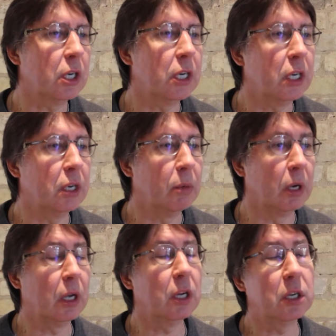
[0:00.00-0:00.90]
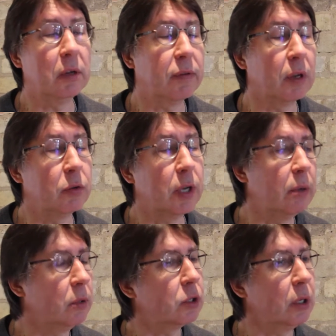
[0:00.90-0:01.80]
largely flow
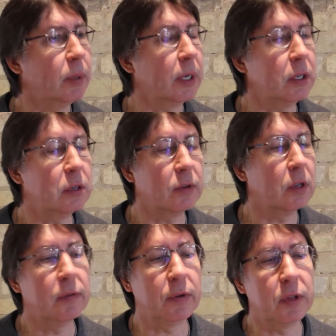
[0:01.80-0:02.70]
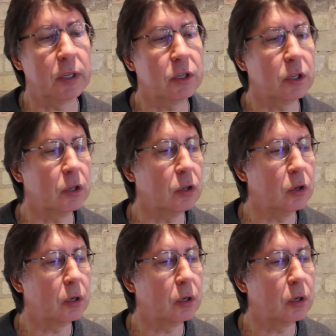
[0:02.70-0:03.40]
chemistry based for this talk,